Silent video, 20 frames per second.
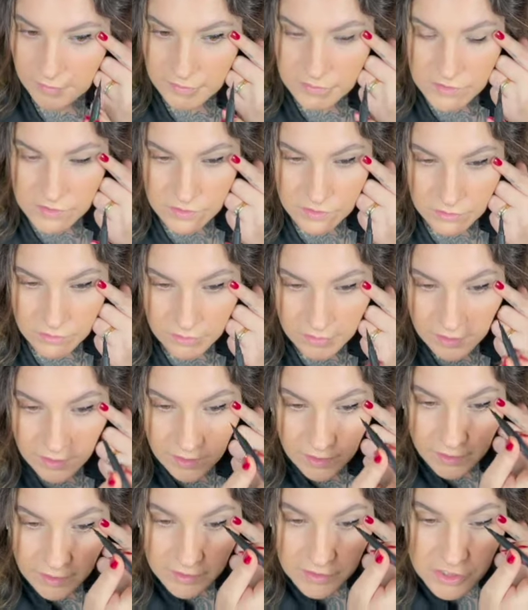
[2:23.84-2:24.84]
to the kind
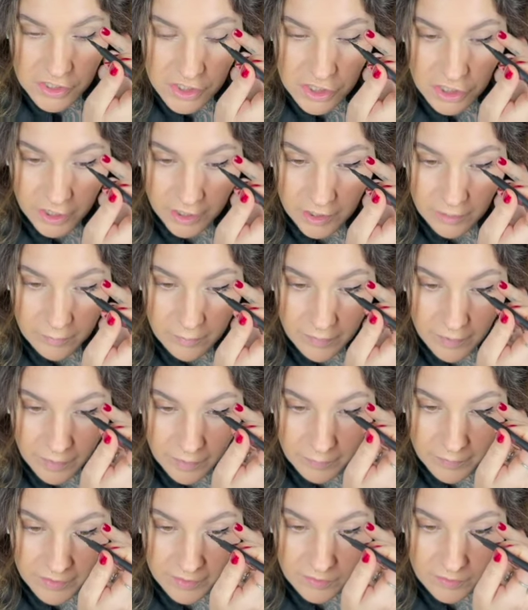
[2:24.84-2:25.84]
of shape I
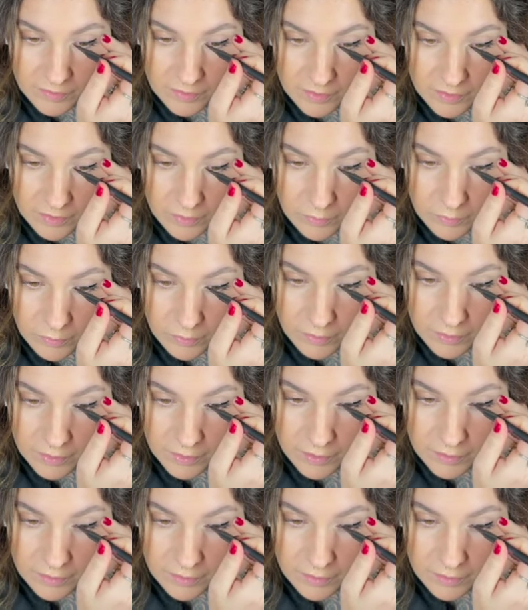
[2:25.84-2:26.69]
basically want.